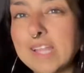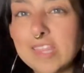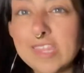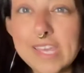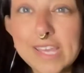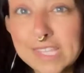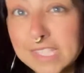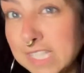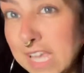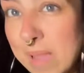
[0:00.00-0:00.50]
the
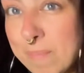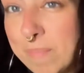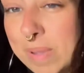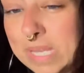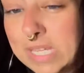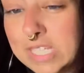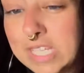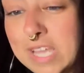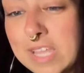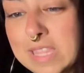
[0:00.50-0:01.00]

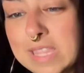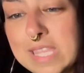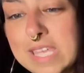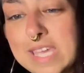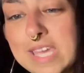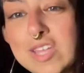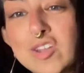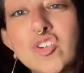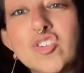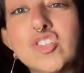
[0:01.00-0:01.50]
excitement and
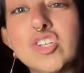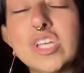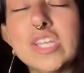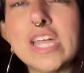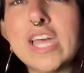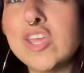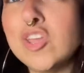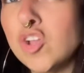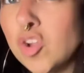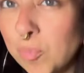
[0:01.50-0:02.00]
the energy
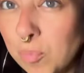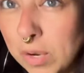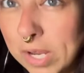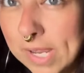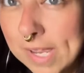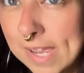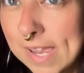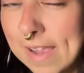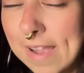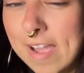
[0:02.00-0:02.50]
that you're
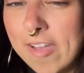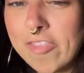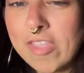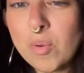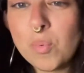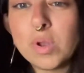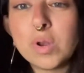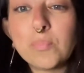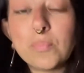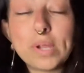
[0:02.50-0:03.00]
bringing, and they
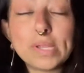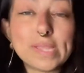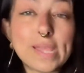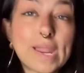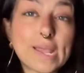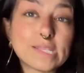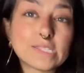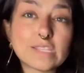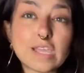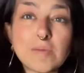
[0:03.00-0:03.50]
want to bring
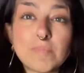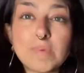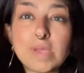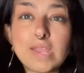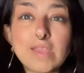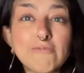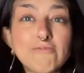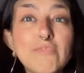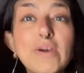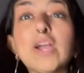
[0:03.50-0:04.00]
that
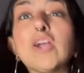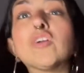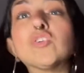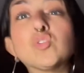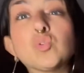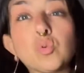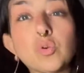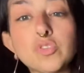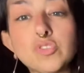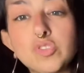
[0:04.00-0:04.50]
excitement and fire
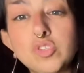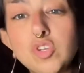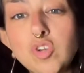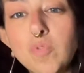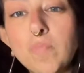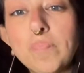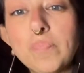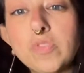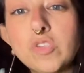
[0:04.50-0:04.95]
towards you.